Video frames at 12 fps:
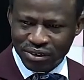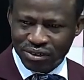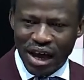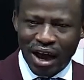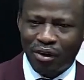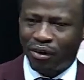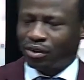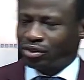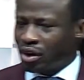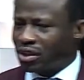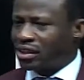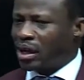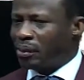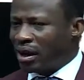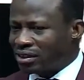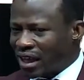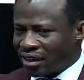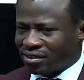Now, talking about
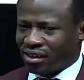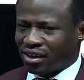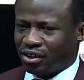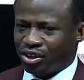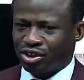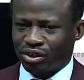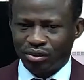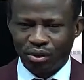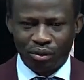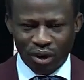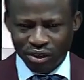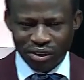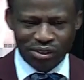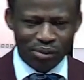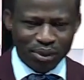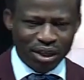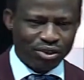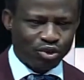acceleration, what does it
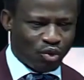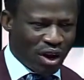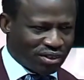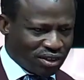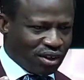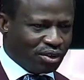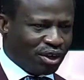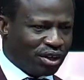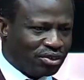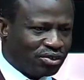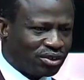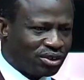mean to accelerate?